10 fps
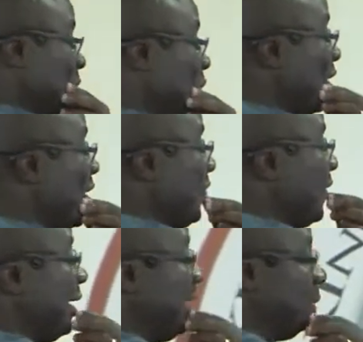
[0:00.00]
20,
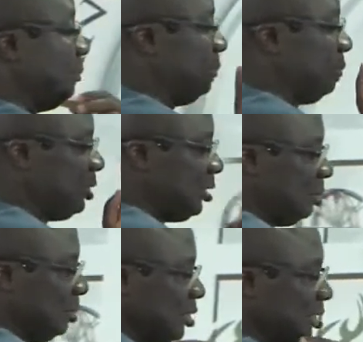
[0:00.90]
um,
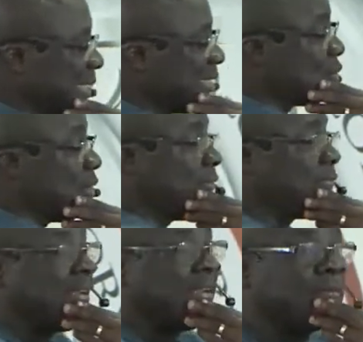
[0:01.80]
Genesis twenty
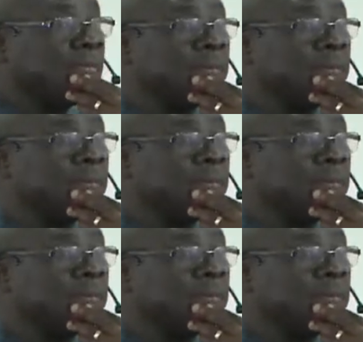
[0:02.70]
five?